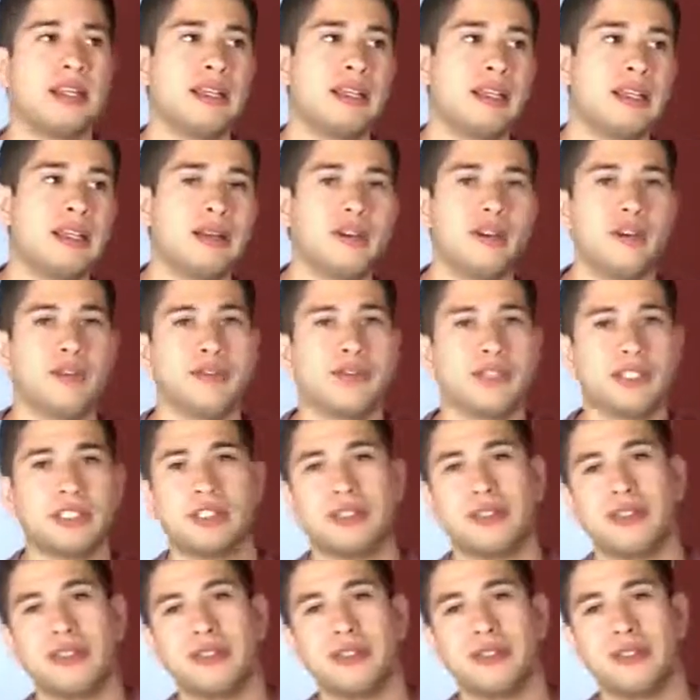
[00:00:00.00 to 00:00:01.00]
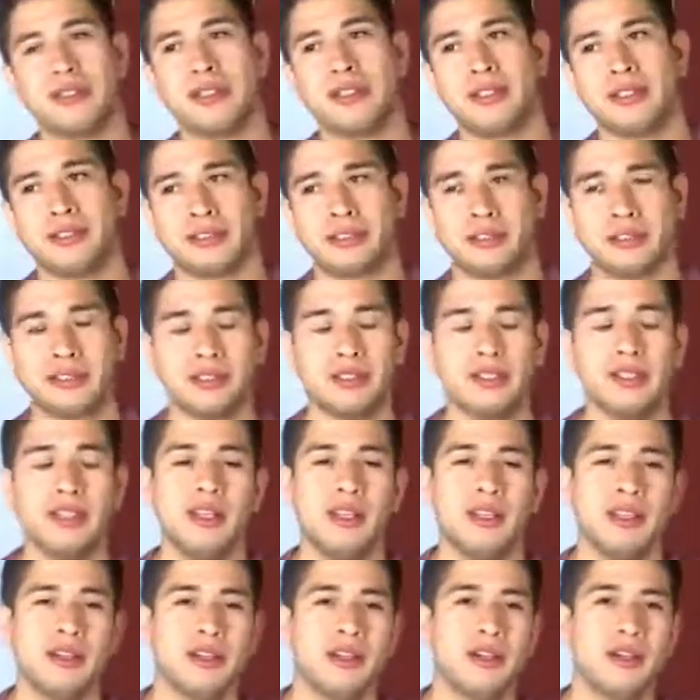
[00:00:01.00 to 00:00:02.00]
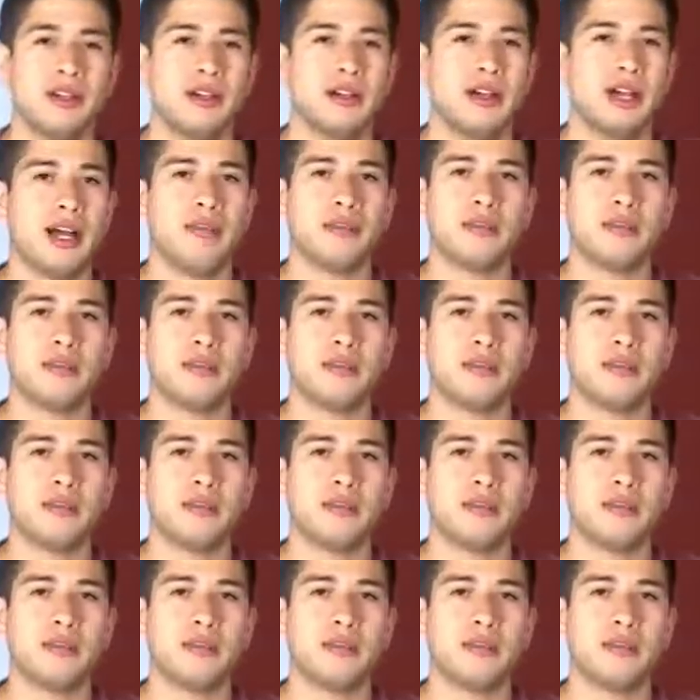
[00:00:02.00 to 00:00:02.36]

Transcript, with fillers: ah, I don't know if I should do this, and you know,